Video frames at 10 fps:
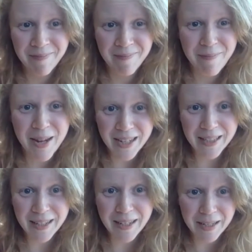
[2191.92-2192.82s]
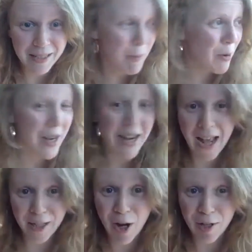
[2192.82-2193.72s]
Meaning is important and it
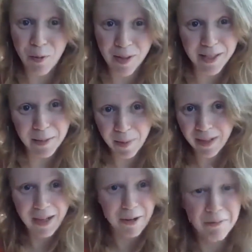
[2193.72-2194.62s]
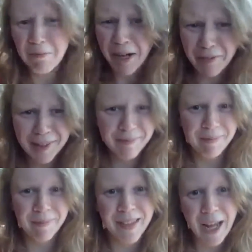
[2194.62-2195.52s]
has consequences, but you know, whatever.
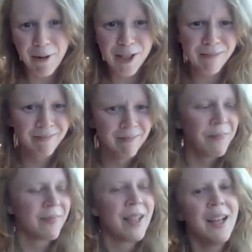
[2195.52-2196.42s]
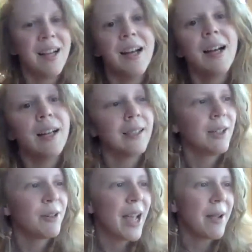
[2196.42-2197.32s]
Language. Okay.